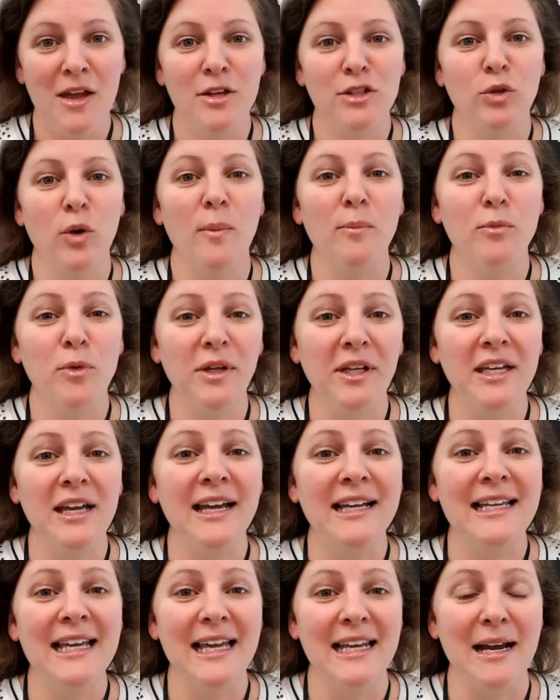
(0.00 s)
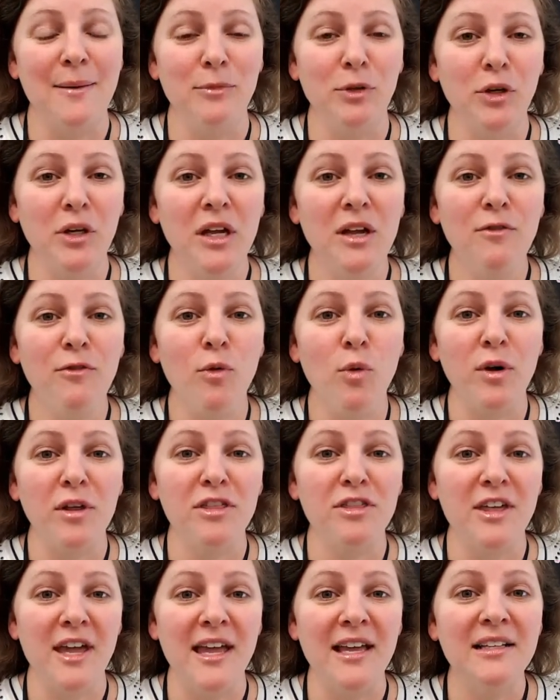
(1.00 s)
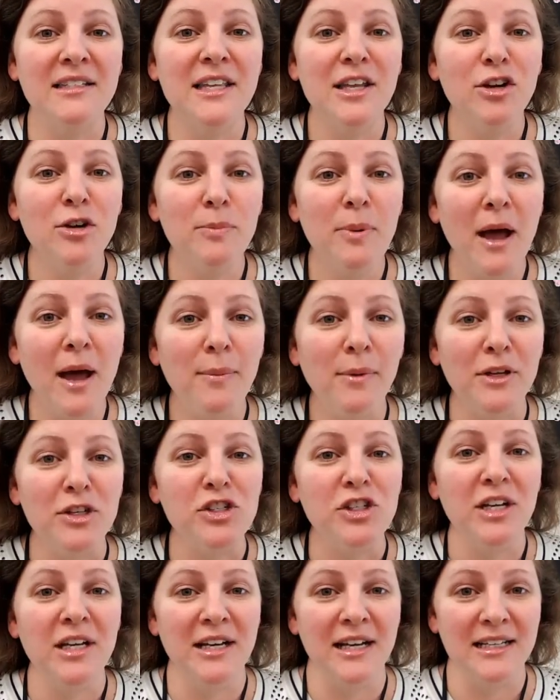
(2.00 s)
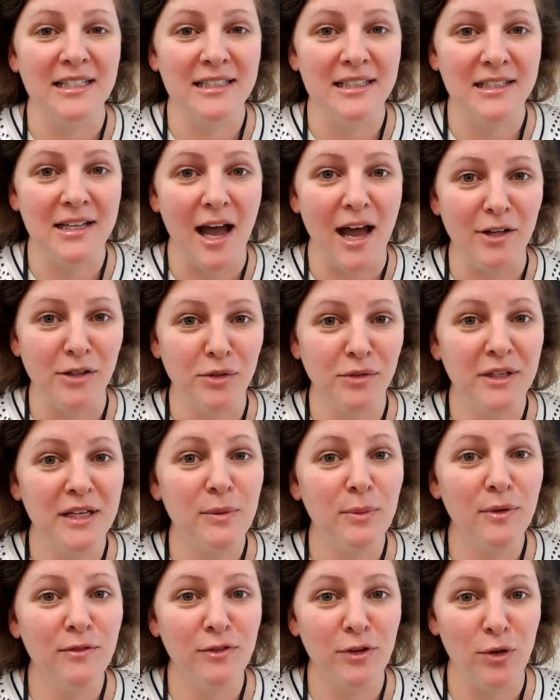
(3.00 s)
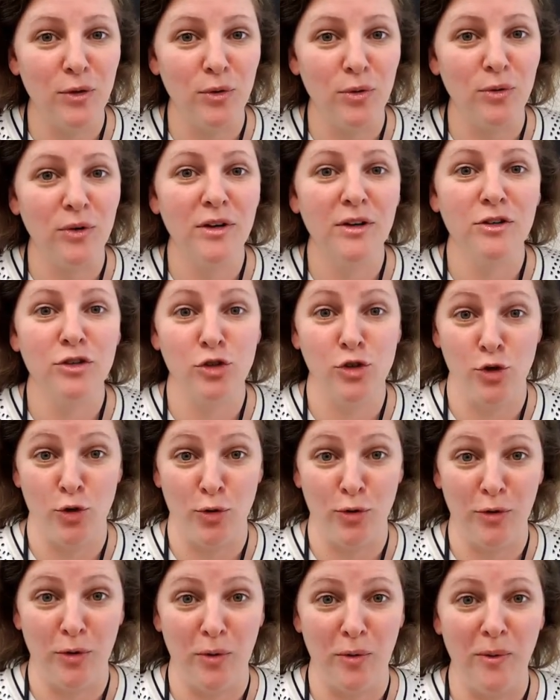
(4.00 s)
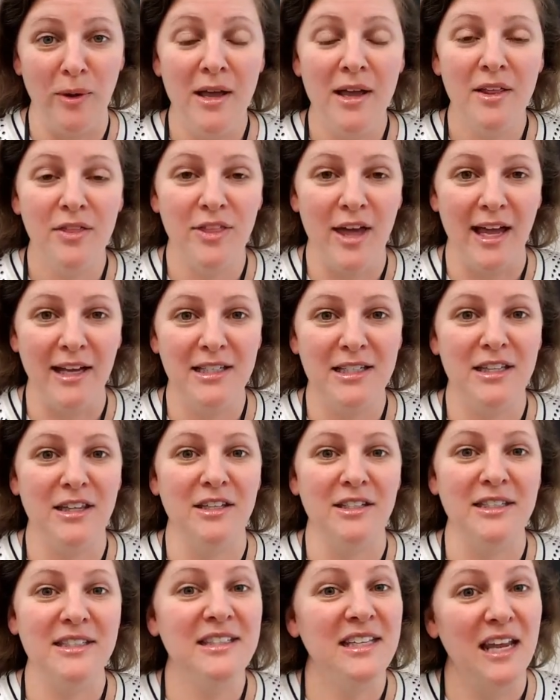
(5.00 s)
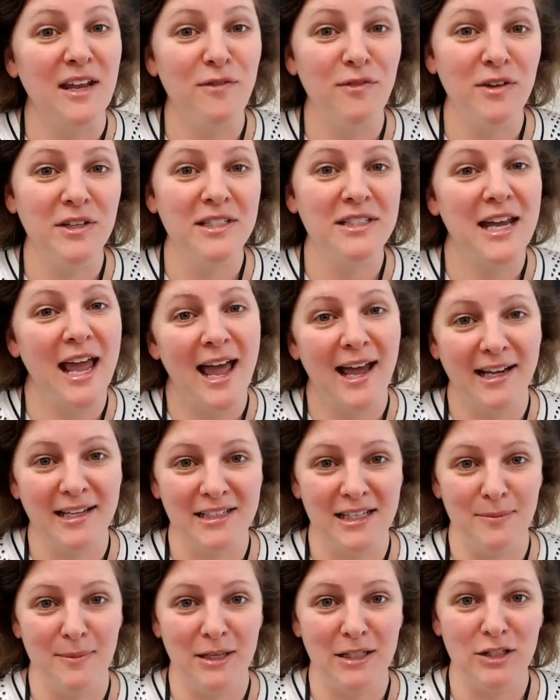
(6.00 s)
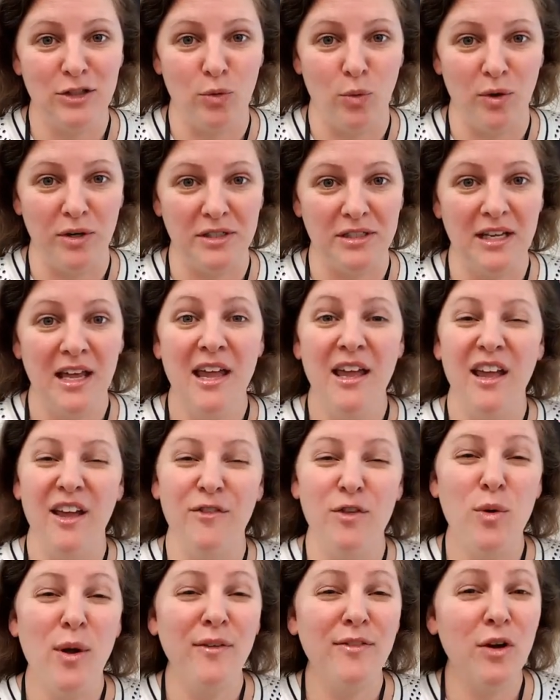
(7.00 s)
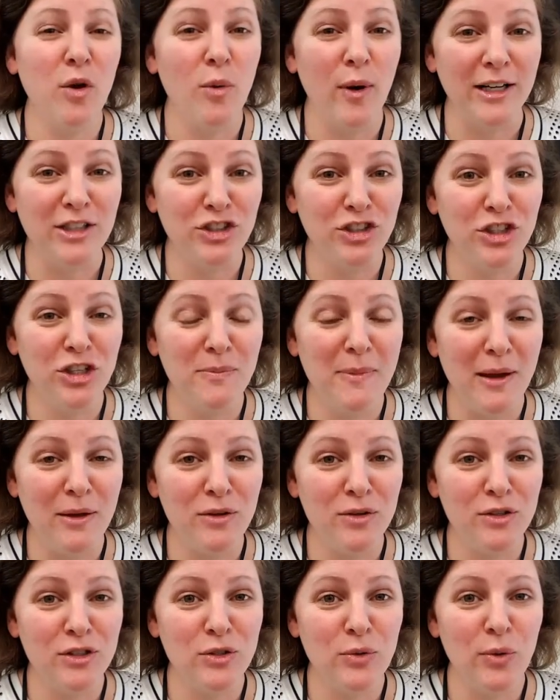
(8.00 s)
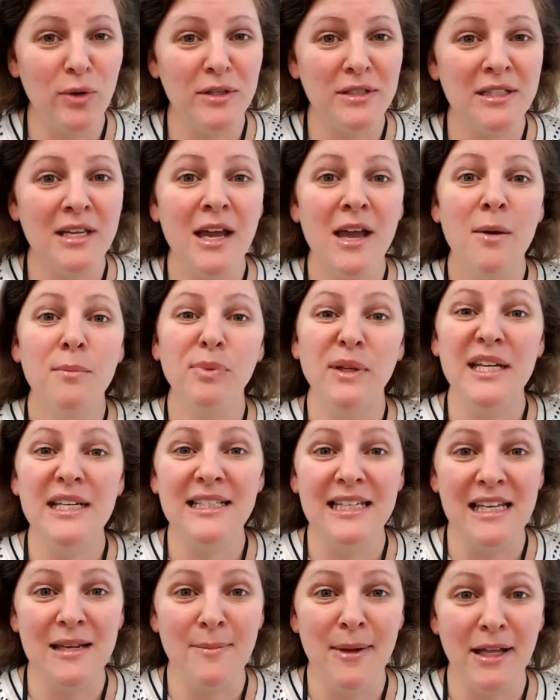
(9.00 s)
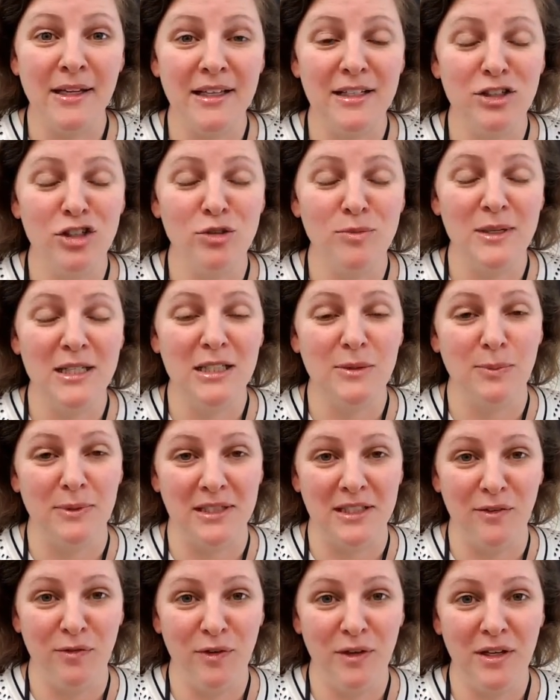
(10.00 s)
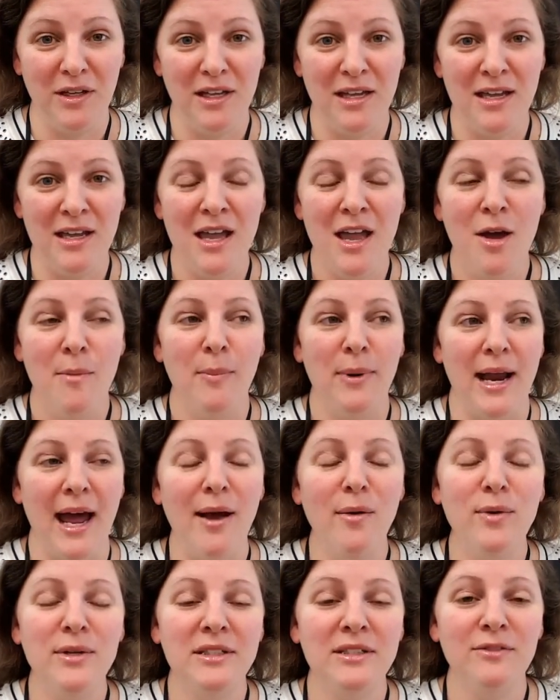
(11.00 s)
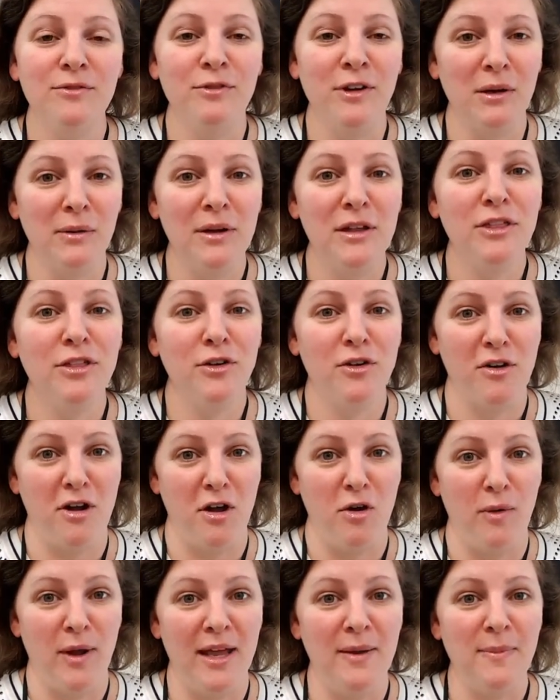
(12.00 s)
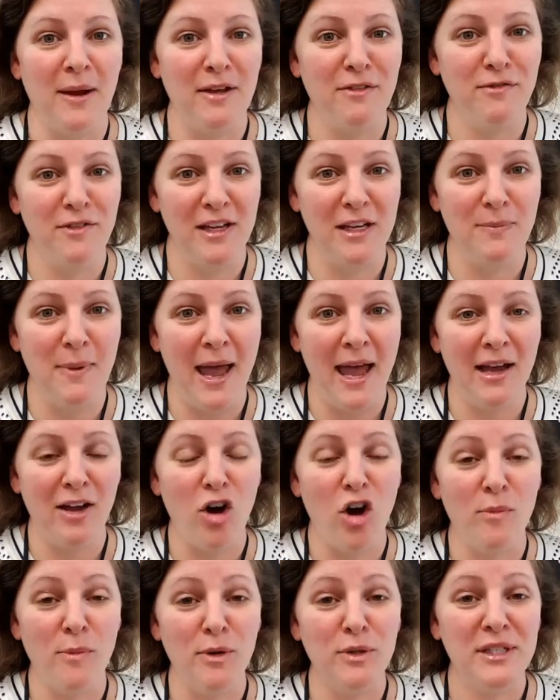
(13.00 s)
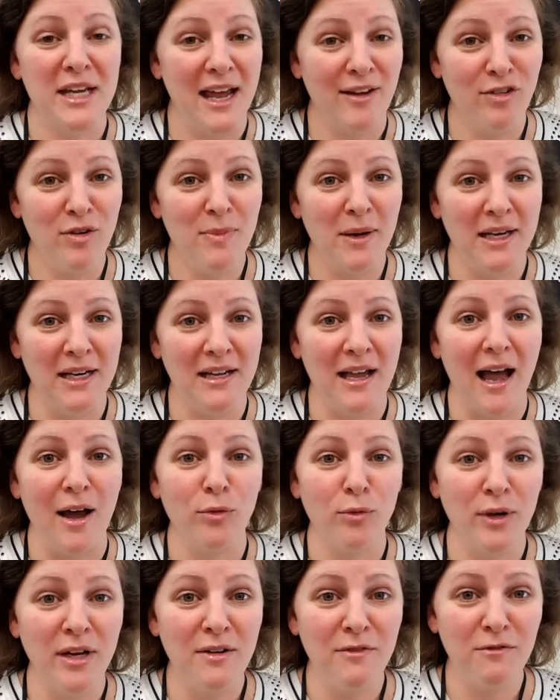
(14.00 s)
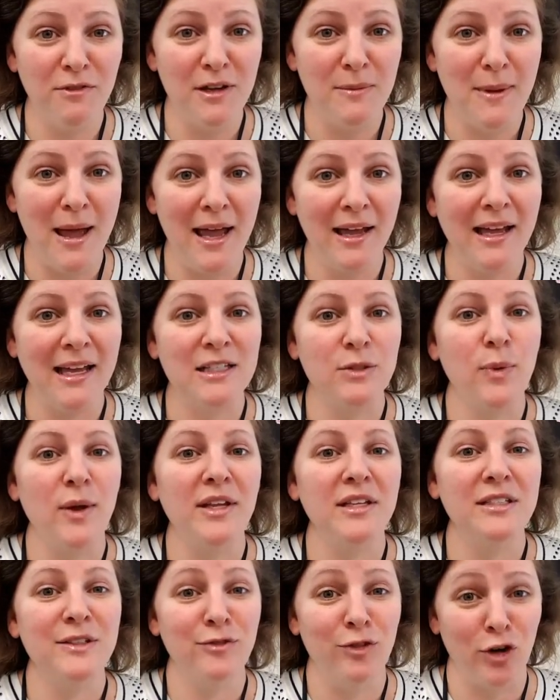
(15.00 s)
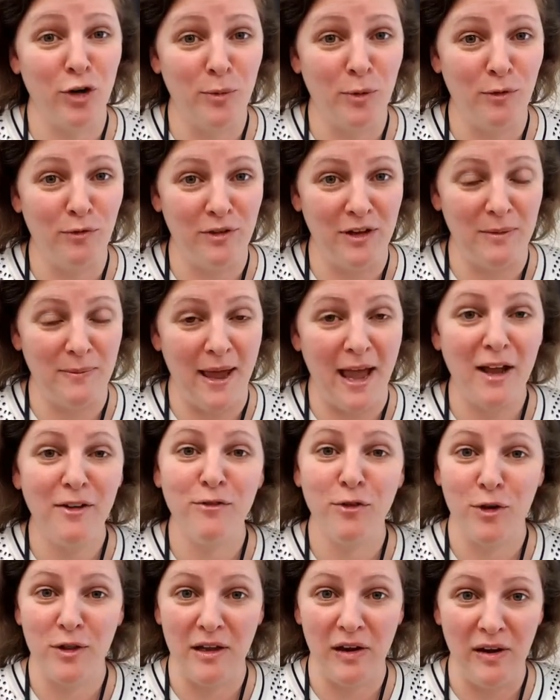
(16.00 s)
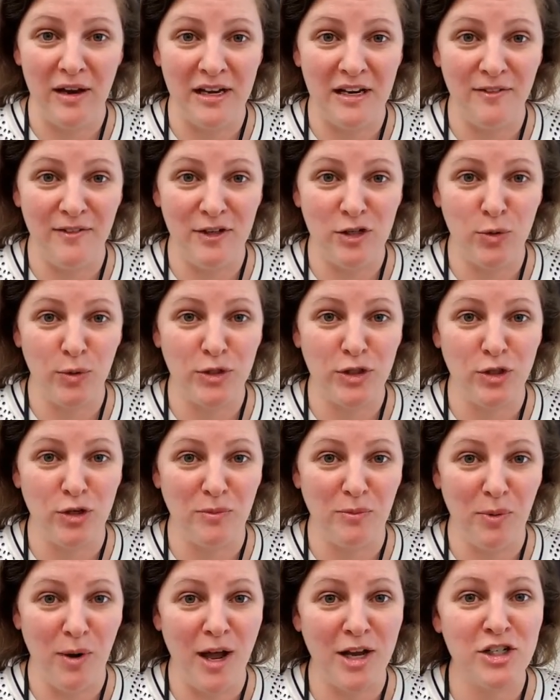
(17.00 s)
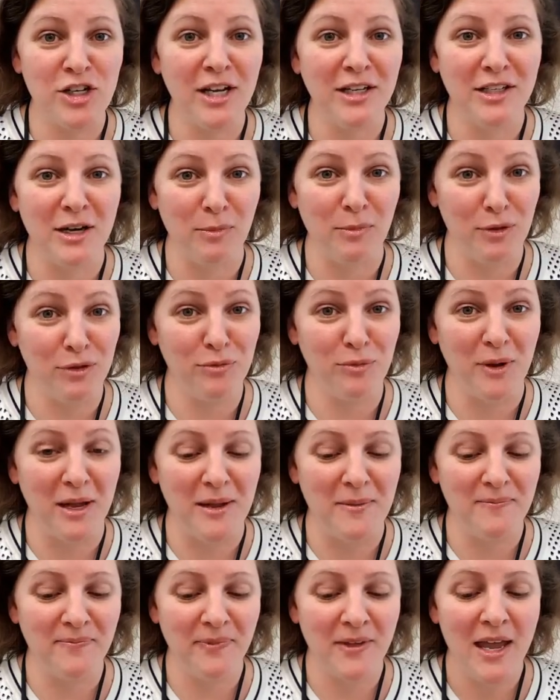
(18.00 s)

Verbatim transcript: So I'm really, again, I'm looking for things that are published in a scholarly reviewed journal. That's the safest academic source. If you have a question about your source, please email it to me specifically, but I was very thorough in my feedback. Almost everybody got written feedback as well as verbal feedback for their individual student project number three.